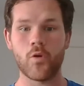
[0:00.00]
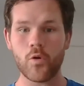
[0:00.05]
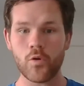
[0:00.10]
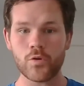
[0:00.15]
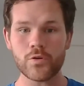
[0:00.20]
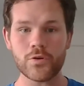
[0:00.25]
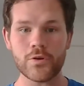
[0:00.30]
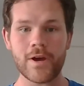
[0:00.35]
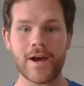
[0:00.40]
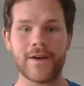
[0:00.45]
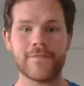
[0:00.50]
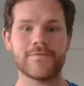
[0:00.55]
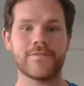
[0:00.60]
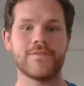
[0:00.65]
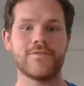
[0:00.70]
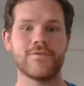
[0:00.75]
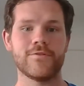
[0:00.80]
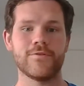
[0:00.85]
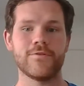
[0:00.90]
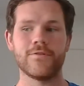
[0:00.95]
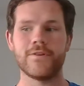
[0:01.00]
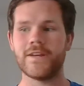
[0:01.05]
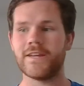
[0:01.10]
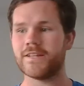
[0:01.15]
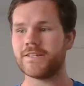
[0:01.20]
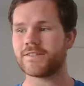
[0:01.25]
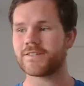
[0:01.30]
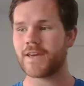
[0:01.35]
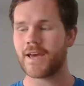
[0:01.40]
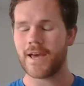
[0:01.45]
All you have to do
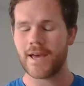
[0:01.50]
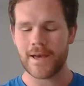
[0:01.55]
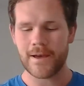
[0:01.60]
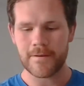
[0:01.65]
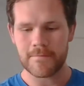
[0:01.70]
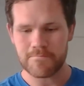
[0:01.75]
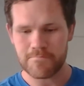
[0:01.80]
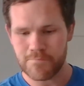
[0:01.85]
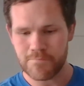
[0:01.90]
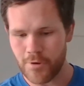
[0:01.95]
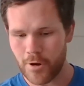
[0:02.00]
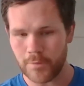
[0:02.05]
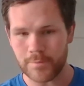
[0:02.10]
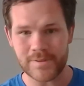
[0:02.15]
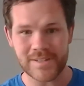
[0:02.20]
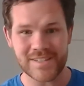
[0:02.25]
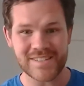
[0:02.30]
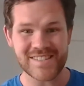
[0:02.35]
is probably,